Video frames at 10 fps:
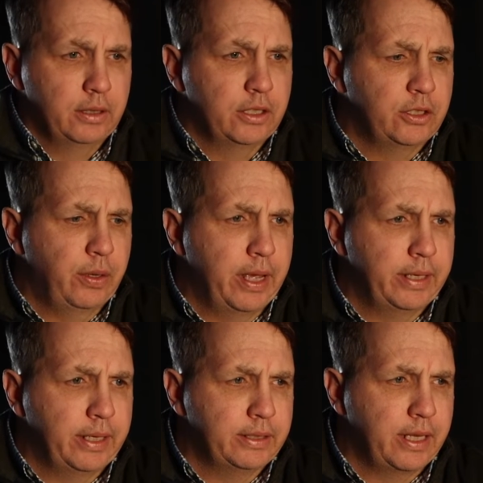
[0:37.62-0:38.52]
Let's go
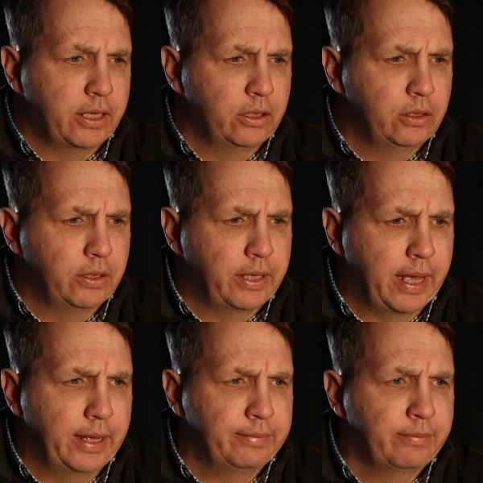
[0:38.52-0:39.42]
ahead and take a look
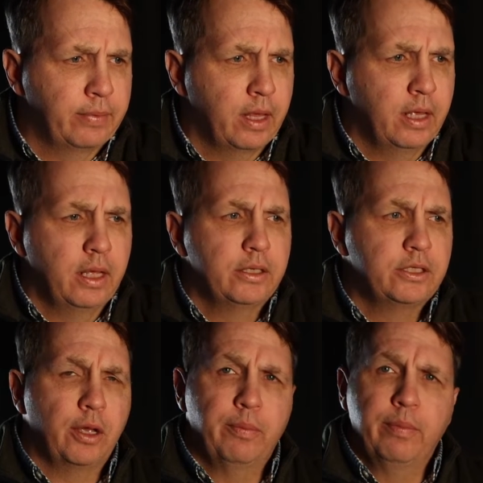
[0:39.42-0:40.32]
at
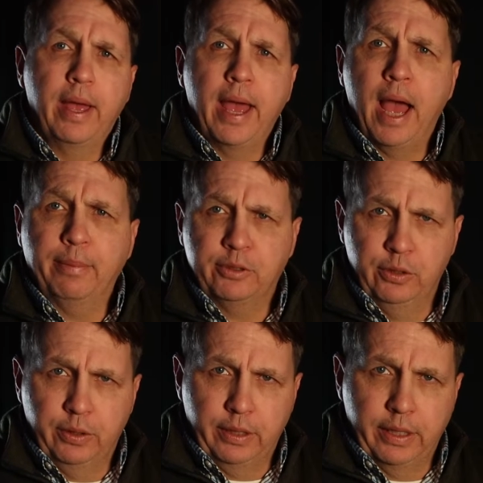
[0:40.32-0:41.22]
some apps
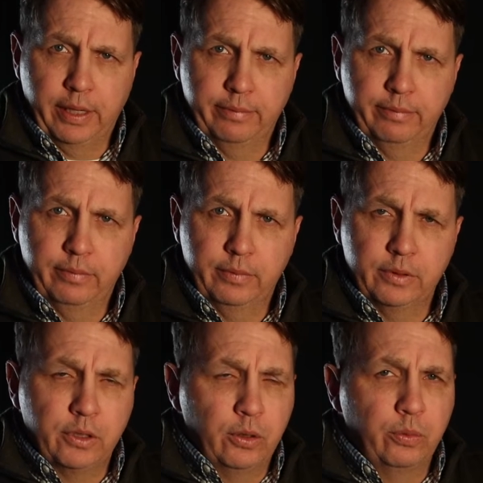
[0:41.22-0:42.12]
you can get.
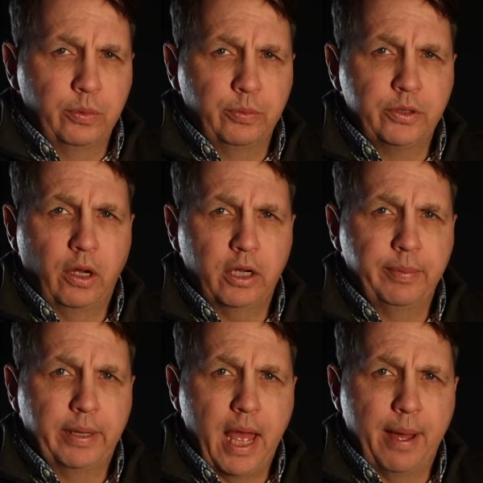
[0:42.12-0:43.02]
So when we talk
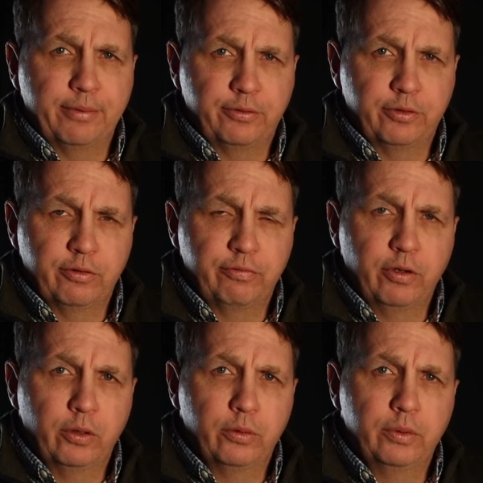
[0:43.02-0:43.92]
about apps for your
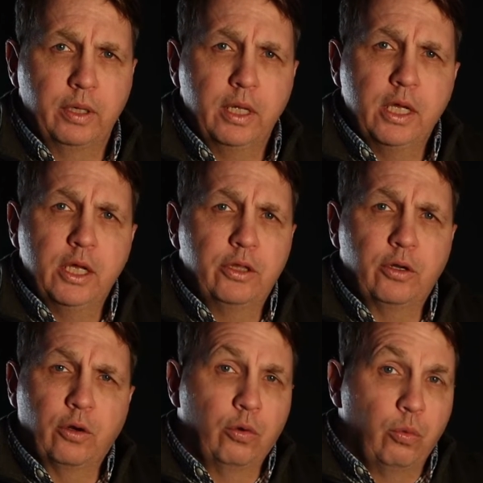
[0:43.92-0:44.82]
phone,
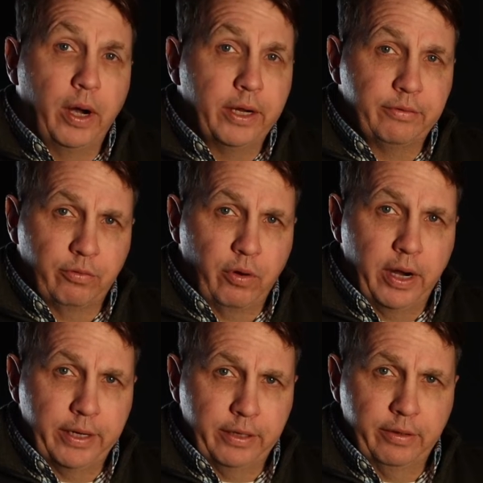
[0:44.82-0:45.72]
there are a wide
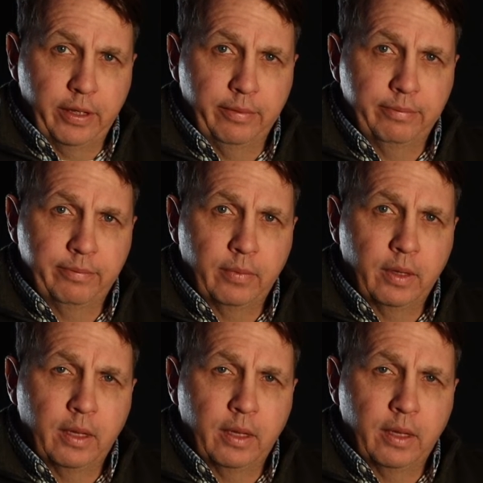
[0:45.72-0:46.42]
variety of them.